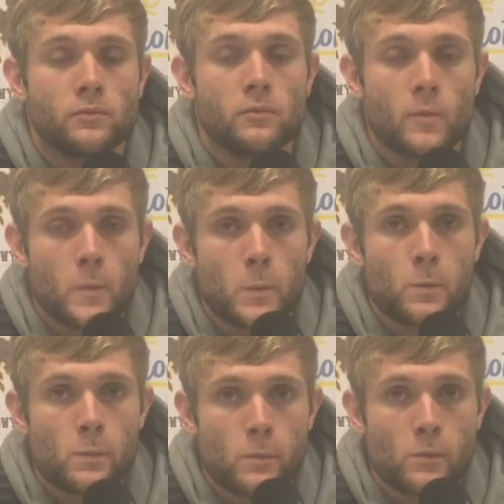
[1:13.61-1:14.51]
you know, there
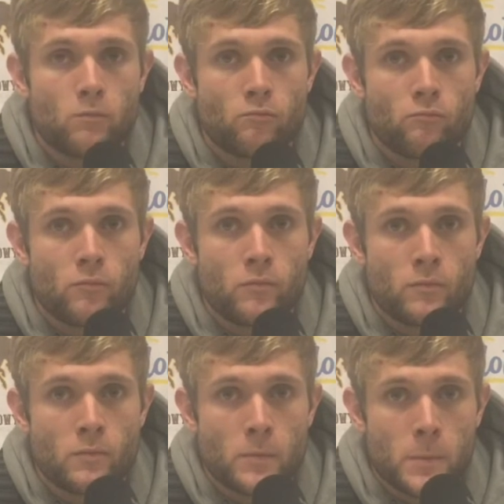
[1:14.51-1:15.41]
wasn't a lot of room for
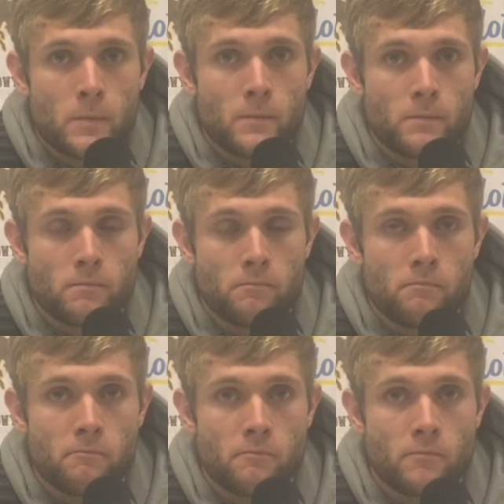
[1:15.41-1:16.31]
you either, so can you
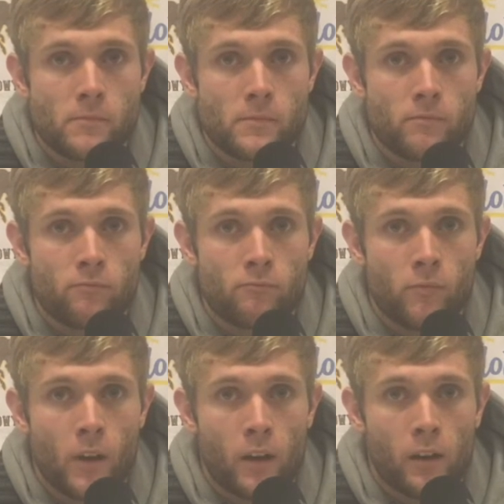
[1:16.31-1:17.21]
take us through those
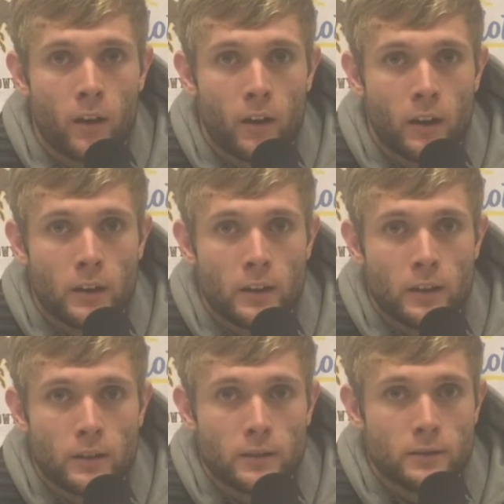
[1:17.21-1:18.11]
a little bit if you
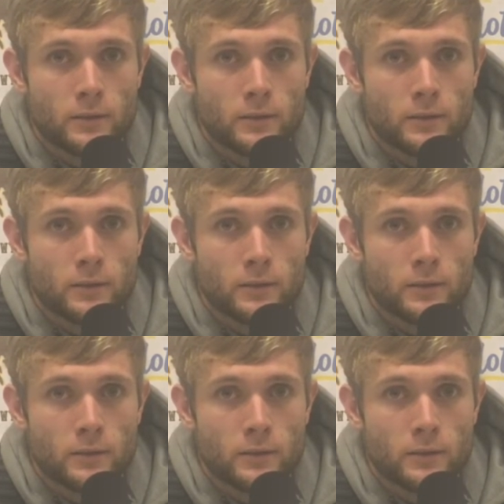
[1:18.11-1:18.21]
could?